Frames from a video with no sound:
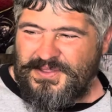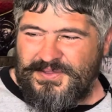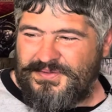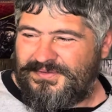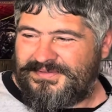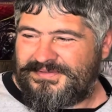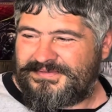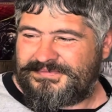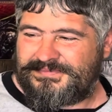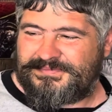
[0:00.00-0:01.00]
And then
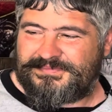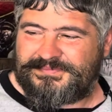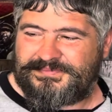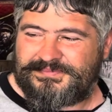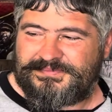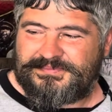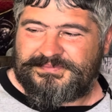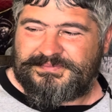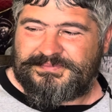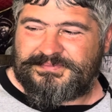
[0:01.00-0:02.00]
also they have a power here
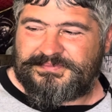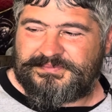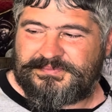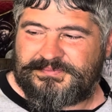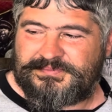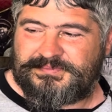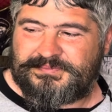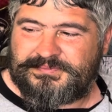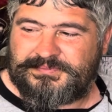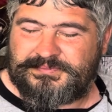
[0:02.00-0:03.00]
called
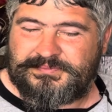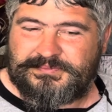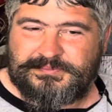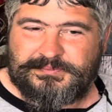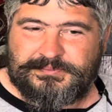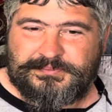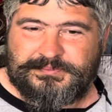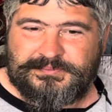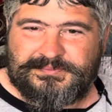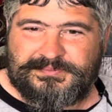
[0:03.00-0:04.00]
Defend the
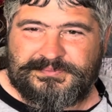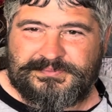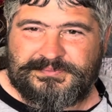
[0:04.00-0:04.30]
Deep.